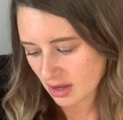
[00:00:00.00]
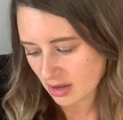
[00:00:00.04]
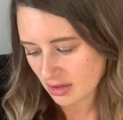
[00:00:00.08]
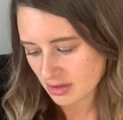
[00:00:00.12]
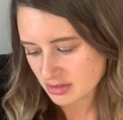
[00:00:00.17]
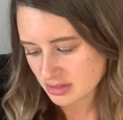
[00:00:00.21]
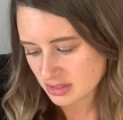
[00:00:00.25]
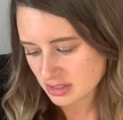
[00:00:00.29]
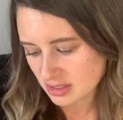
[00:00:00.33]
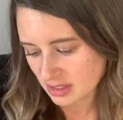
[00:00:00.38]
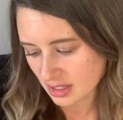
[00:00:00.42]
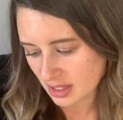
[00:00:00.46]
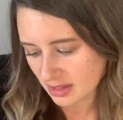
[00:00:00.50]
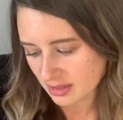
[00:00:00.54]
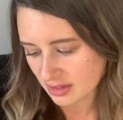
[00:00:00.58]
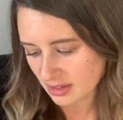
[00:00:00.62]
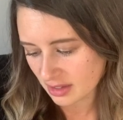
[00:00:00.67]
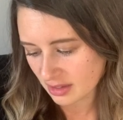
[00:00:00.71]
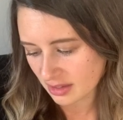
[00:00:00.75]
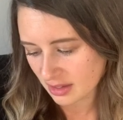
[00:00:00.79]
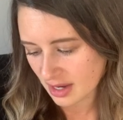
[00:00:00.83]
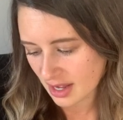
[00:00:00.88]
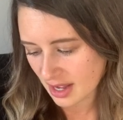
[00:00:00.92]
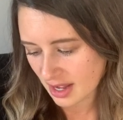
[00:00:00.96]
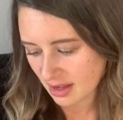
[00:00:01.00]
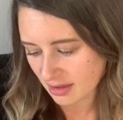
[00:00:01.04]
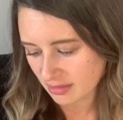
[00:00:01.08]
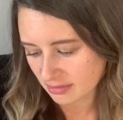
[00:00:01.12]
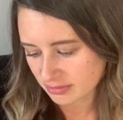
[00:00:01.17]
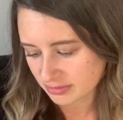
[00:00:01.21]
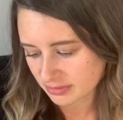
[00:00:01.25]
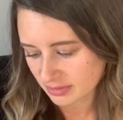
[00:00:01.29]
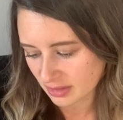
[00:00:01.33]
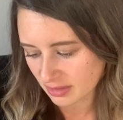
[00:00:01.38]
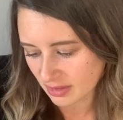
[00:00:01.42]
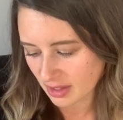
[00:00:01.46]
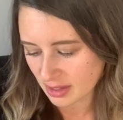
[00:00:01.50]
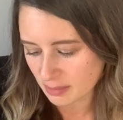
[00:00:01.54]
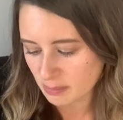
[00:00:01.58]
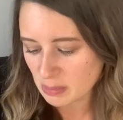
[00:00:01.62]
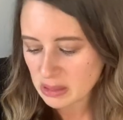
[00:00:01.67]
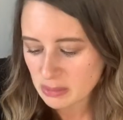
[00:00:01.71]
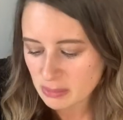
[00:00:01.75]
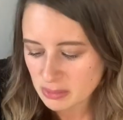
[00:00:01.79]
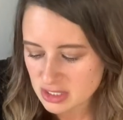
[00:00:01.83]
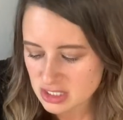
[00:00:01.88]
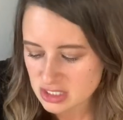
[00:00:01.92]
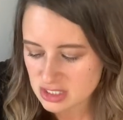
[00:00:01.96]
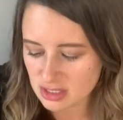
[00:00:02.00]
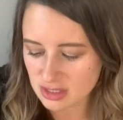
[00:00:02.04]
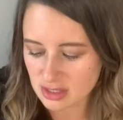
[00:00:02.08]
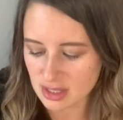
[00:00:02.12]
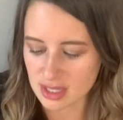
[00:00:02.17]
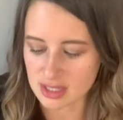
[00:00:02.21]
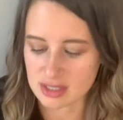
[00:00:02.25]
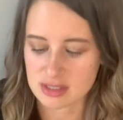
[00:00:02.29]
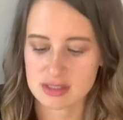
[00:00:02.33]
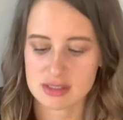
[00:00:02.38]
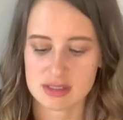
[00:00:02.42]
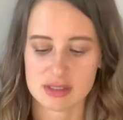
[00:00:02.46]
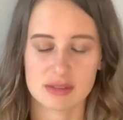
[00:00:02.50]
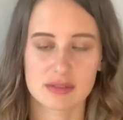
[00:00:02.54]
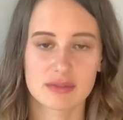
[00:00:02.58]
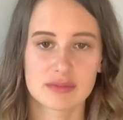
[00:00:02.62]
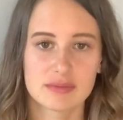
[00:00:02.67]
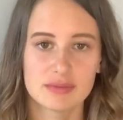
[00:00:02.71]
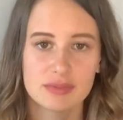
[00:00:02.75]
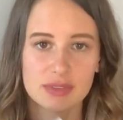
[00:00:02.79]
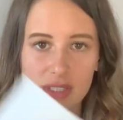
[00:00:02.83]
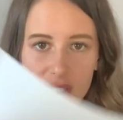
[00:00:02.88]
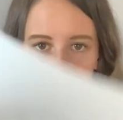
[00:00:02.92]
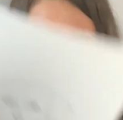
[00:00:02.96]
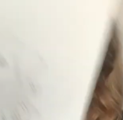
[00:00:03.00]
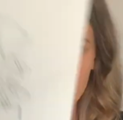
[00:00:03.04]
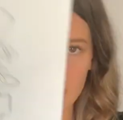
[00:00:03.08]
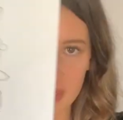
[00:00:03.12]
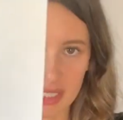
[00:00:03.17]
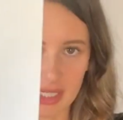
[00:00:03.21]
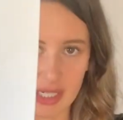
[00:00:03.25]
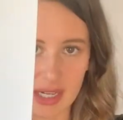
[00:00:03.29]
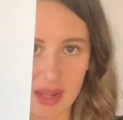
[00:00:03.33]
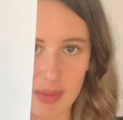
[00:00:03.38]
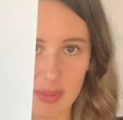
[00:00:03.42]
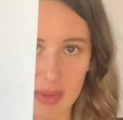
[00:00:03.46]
all together and have a lot of papers to collect, you can put your name